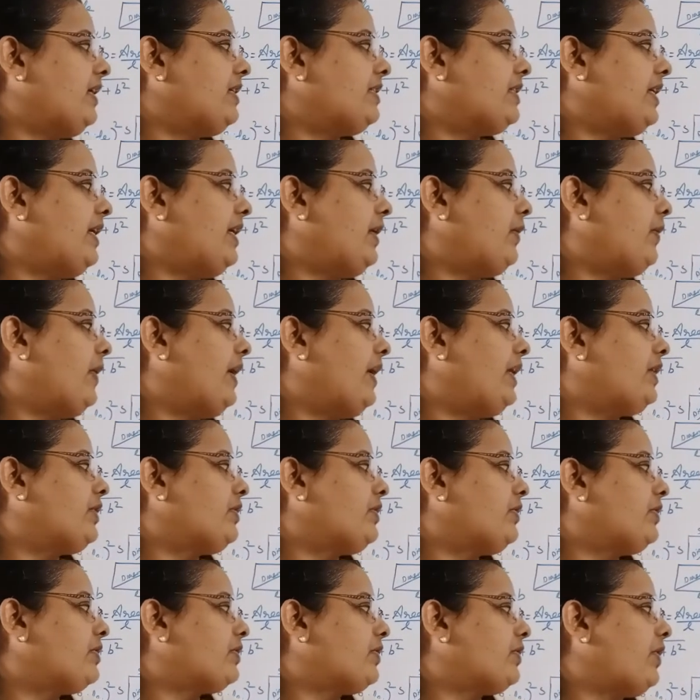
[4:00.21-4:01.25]
is equal
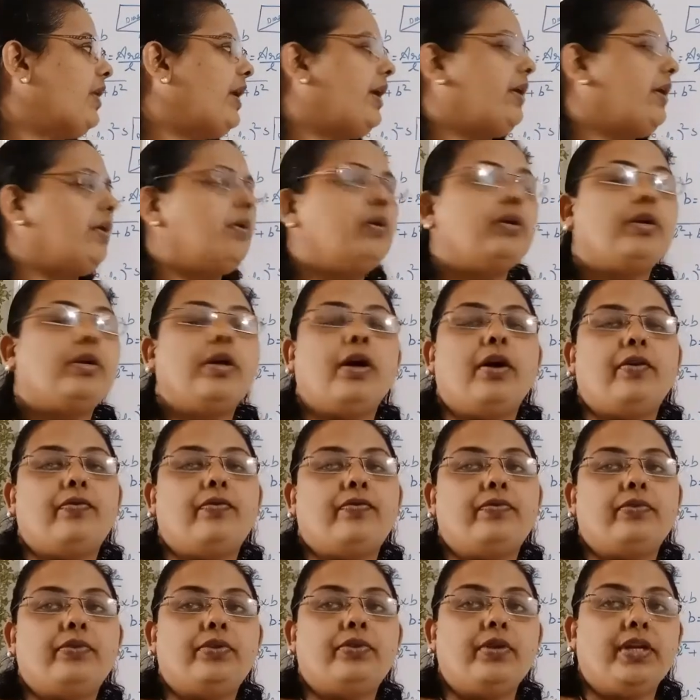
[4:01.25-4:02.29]
to square root
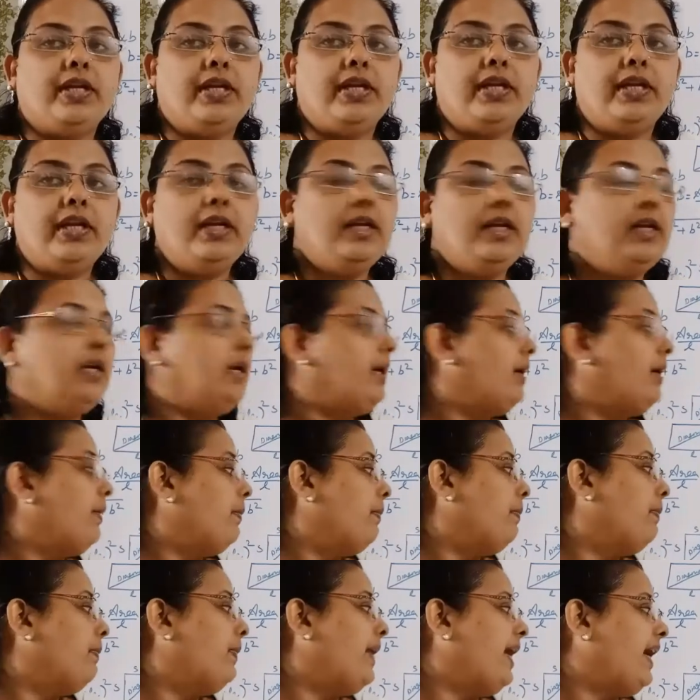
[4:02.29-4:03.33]
of 3
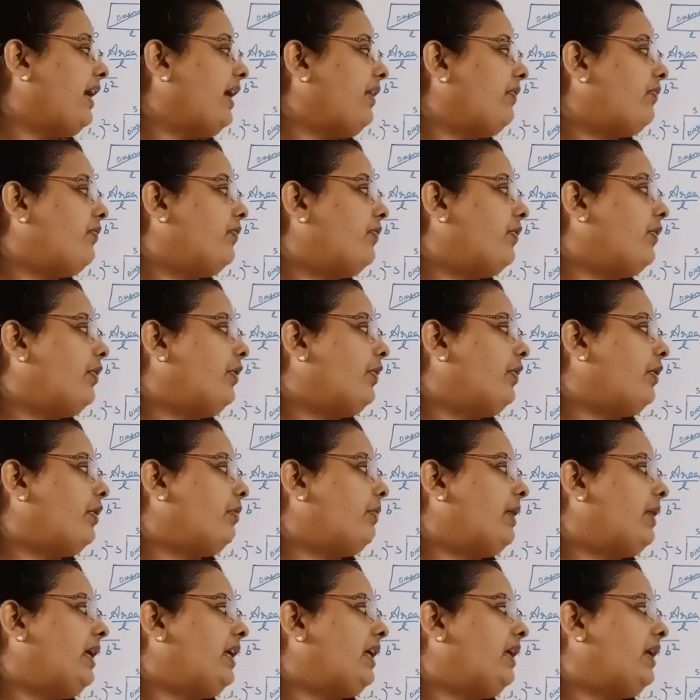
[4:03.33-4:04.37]
by 4
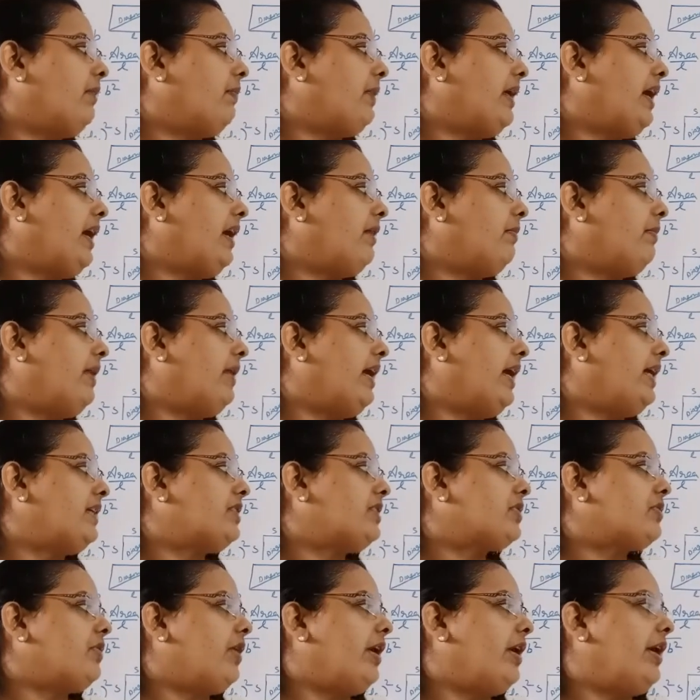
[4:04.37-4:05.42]
multiplied by
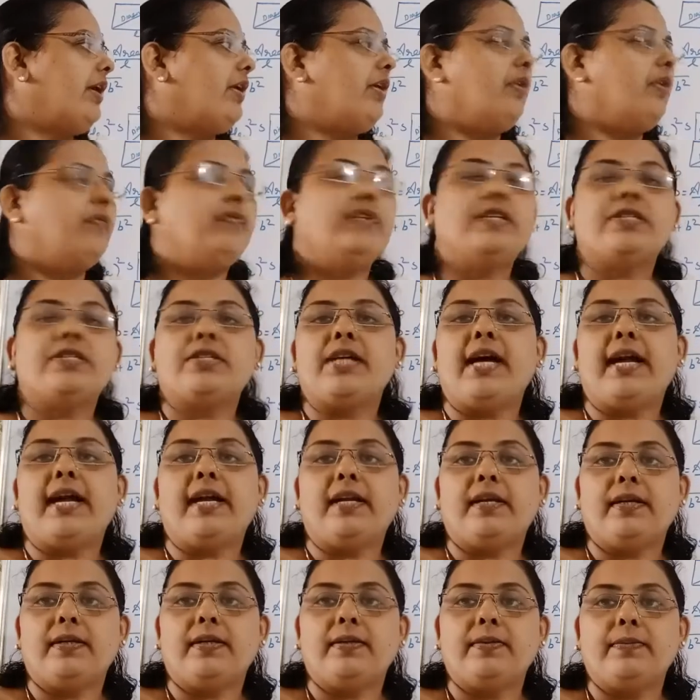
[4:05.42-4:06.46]
square of the
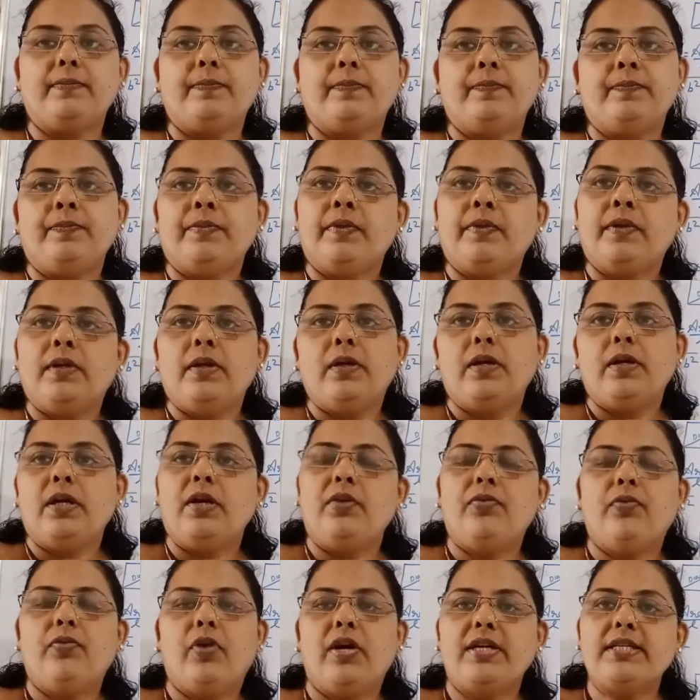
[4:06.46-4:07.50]
side.
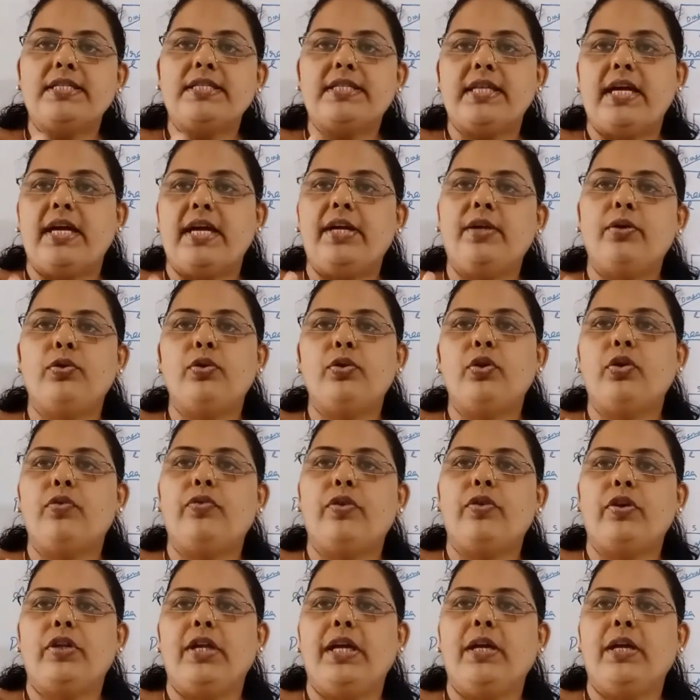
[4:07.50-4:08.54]
If one side you know
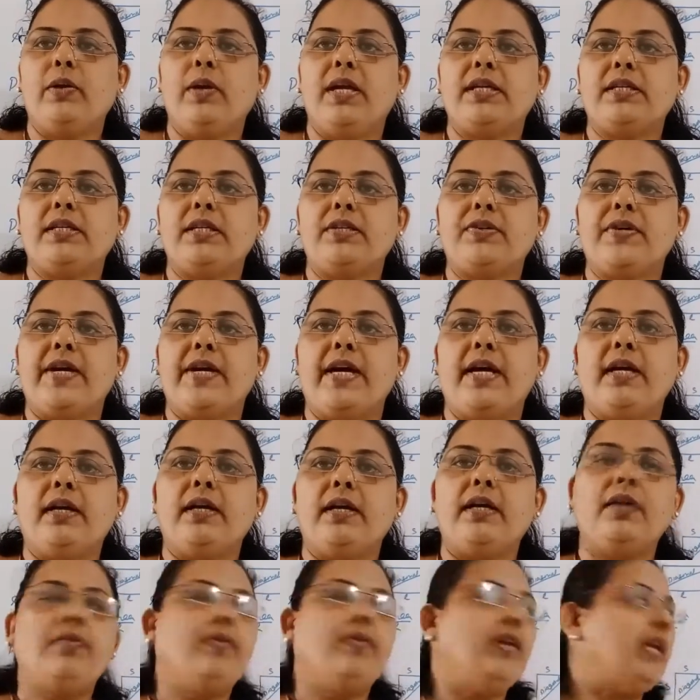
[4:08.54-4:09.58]
for the equilateral
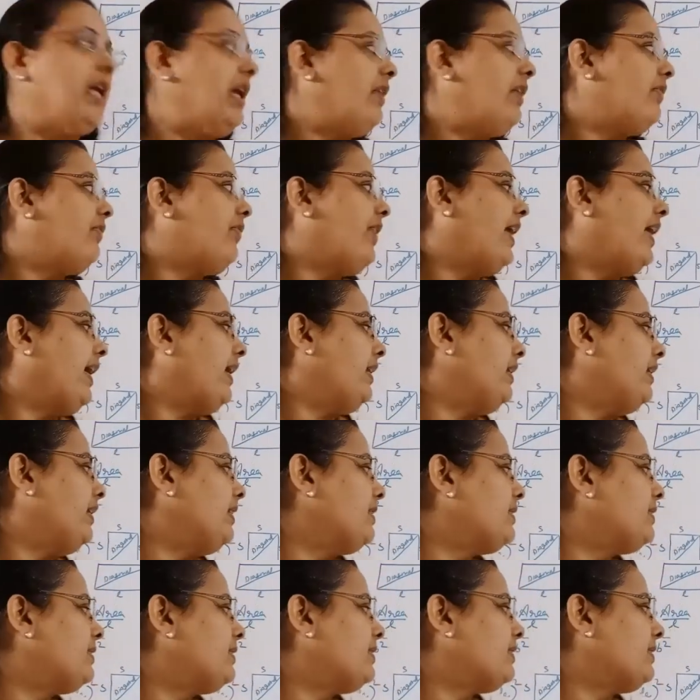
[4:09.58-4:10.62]
triangle, we can find
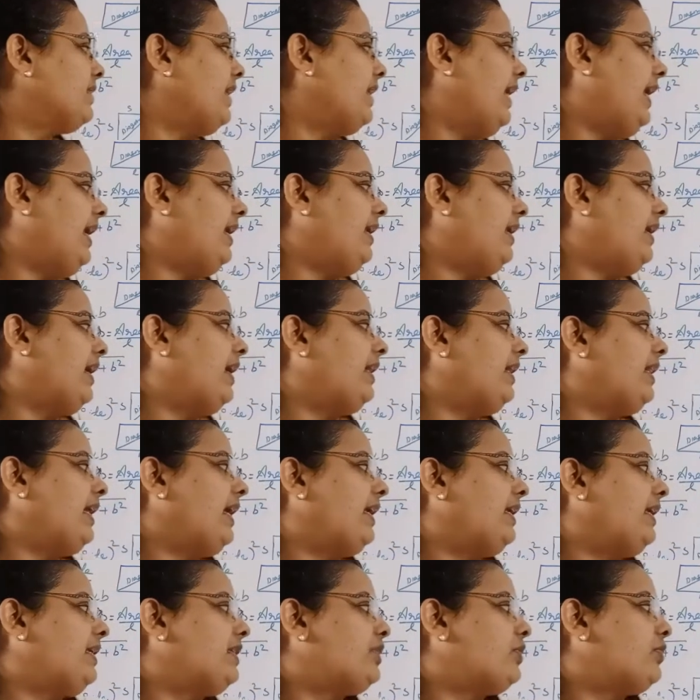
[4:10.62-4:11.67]
this area,
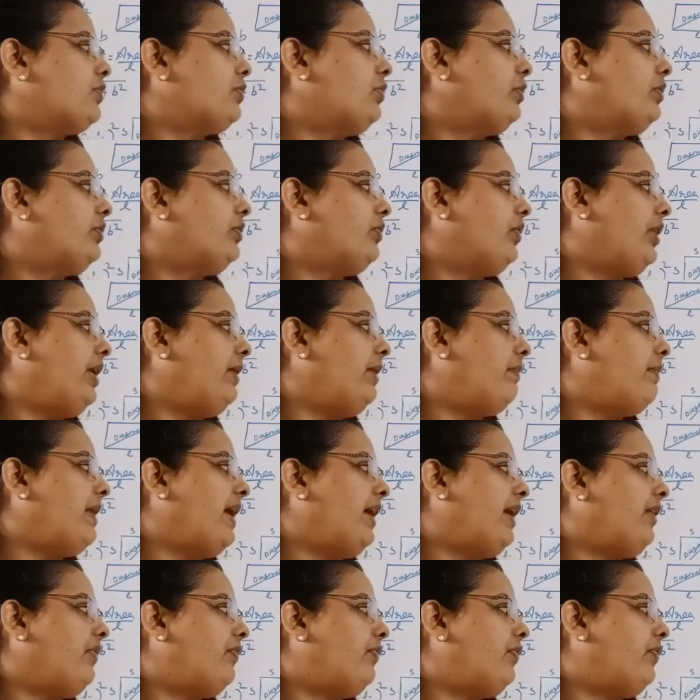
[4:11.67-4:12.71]
that is root 3
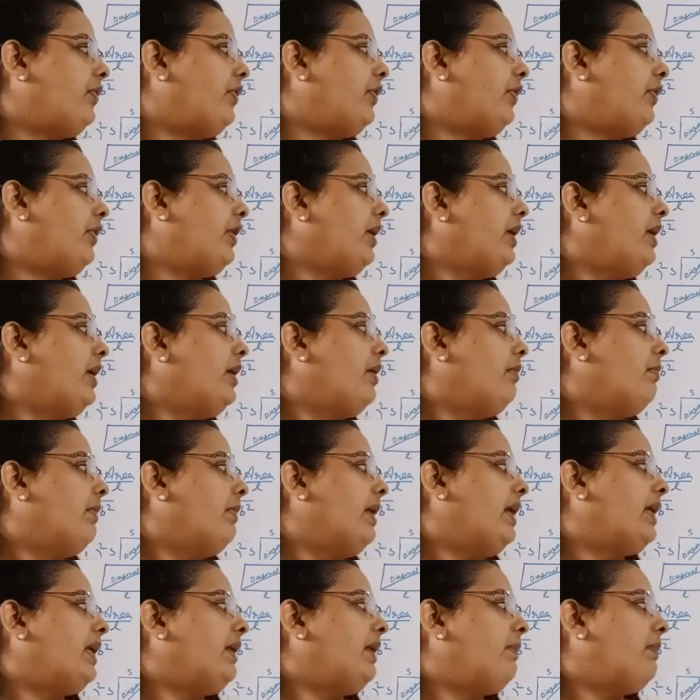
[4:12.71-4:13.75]
by 4
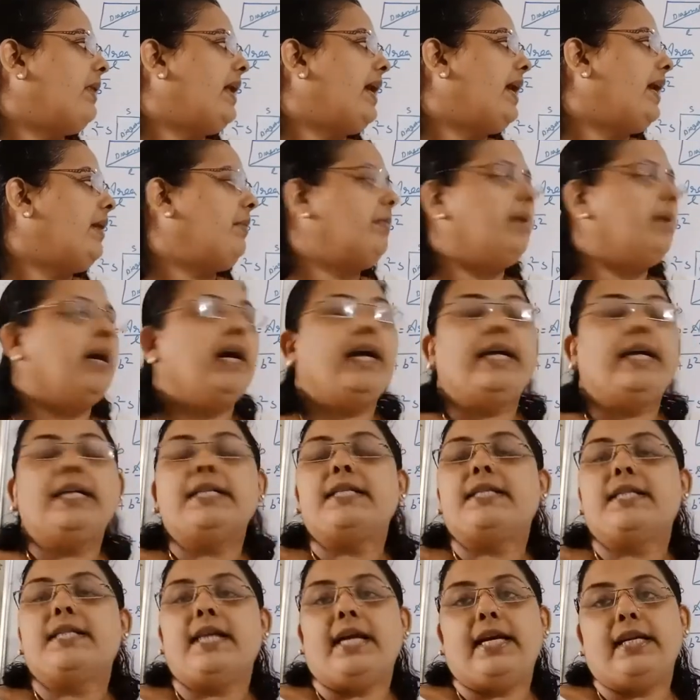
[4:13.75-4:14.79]
multiplied by
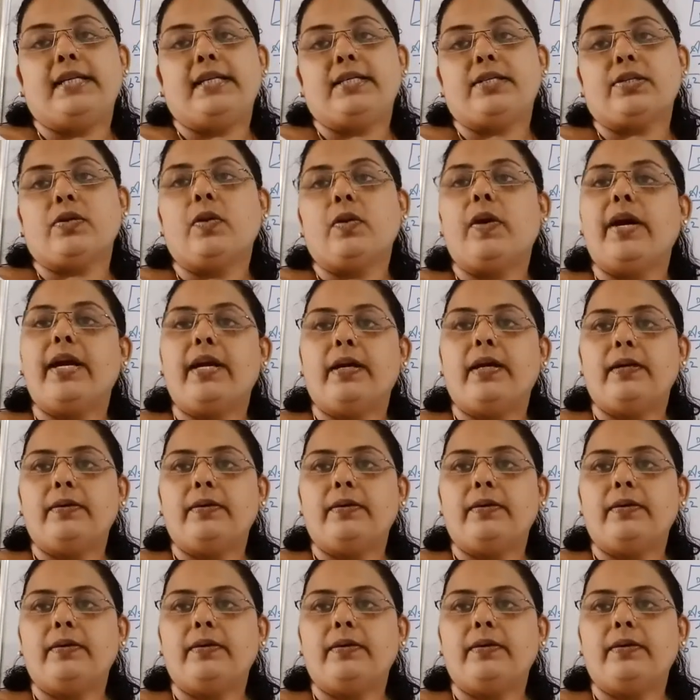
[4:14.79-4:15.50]
side square.